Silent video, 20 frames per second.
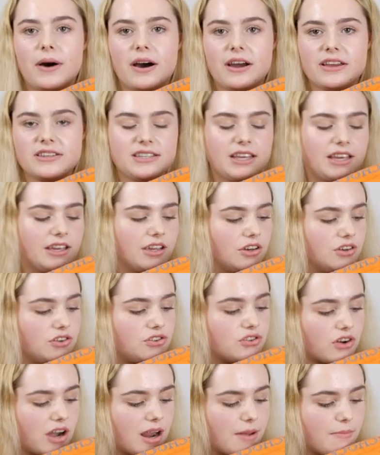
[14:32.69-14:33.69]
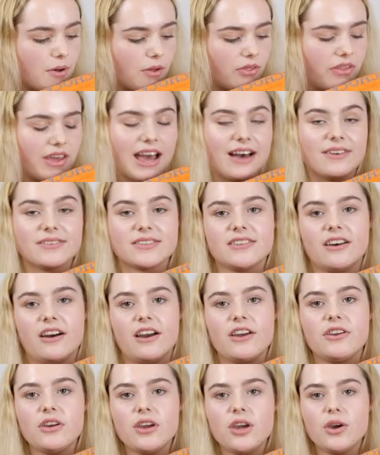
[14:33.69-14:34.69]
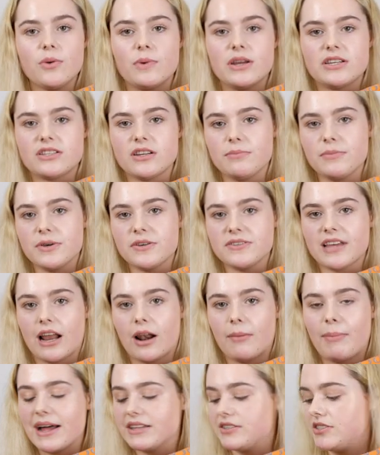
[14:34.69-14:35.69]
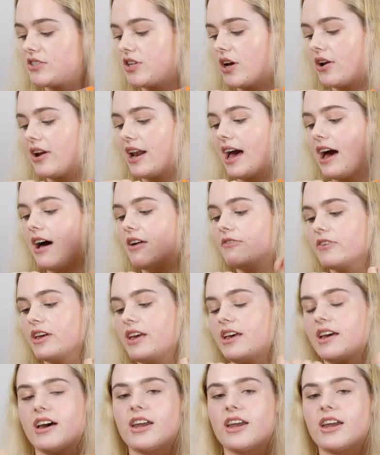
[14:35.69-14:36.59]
binding and trim on the outside, which Lemieux saddle pads don't have.